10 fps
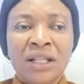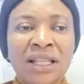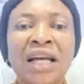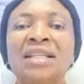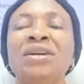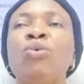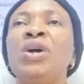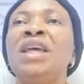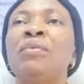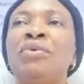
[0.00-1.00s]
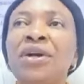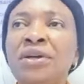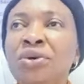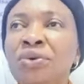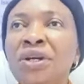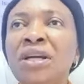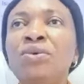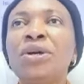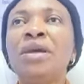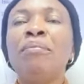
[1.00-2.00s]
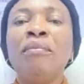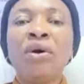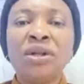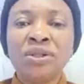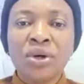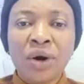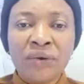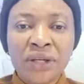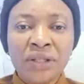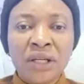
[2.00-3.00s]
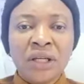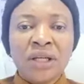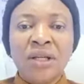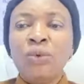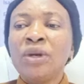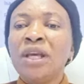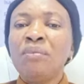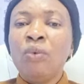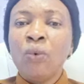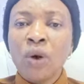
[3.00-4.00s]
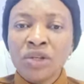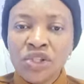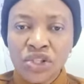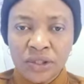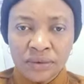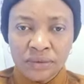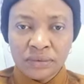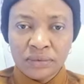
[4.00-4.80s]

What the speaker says: that they will keep renewing, they will keep monitoring, they will keep watching